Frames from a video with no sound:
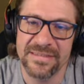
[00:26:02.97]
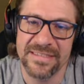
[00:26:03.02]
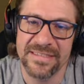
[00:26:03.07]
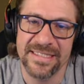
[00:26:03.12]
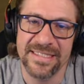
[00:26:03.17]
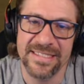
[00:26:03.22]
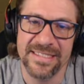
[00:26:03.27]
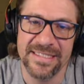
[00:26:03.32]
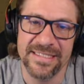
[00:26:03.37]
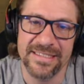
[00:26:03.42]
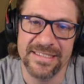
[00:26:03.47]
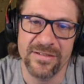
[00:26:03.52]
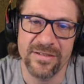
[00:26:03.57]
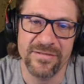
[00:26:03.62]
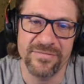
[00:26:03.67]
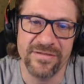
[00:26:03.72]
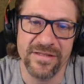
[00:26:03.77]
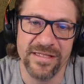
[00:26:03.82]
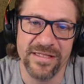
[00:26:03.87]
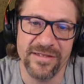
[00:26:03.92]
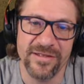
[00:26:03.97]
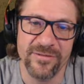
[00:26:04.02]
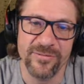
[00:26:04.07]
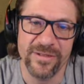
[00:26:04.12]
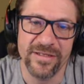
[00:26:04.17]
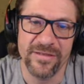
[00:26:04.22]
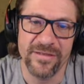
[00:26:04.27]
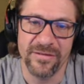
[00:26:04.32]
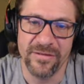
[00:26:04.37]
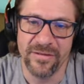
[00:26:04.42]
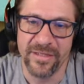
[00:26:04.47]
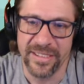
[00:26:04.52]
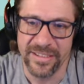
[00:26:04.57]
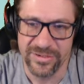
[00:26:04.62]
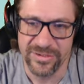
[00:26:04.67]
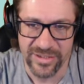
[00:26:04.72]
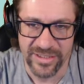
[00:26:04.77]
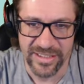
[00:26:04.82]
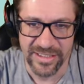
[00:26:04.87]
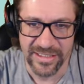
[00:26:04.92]
And off the end it went. All right,
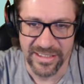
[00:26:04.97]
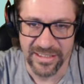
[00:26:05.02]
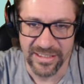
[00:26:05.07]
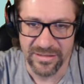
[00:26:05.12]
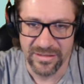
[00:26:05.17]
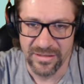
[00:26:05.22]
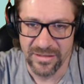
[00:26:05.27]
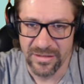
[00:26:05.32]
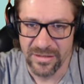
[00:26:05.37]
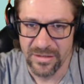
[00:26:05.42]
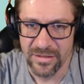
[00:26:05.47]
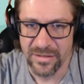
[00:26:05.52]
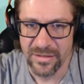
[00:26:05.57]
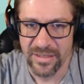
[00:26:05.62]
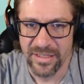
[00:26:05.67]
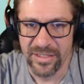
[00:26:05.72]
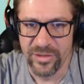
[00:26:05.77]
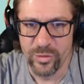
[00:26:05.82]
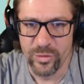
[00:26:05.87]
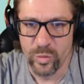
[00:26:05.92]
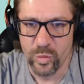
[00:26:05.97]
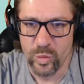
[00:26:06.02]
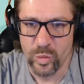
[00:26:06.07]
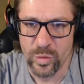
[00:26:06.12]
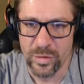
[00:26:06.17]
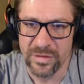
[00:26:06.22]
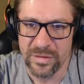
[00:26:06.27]
try that again. Lagoo!